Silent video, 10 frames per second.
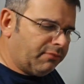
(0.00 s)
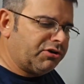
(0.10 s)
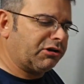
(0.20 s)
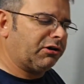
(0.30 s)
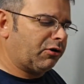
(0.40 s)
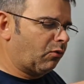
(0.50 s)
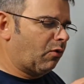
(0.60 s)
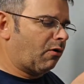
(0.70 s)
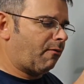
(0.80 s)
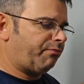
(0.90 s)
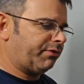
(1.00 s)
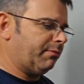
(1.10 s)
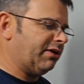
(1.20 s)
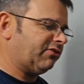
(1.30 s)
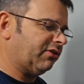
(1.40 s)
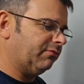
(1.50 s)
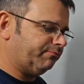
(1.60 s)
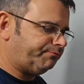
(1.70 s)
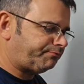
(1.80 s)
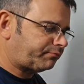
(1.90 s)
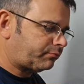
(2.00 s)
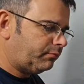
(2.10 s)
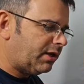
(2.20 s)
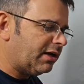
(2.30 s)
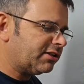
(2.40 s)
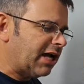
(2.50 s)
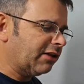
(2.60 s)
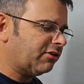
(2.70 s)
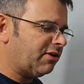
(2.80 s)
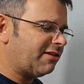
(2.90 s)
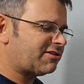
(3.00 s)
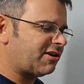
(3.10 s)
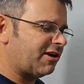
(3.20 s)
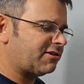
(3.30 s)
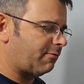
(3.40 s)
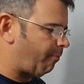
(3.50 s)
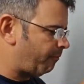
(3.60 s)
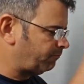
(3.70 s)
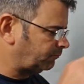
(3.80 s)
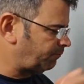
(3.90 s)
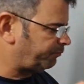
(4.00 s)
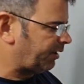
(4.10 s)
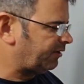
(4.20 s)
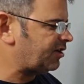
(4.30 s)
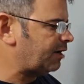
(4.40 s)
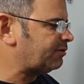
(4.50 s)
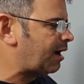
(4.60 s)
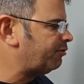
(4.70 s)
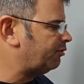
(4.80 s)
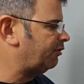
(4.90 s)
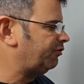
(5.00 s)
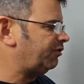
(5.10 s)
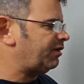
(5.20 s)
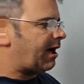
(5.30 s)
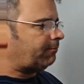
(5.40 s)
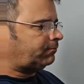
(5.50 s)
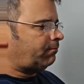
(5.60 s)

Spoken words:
declared war, basically attacked the United States, and same time they were doing that,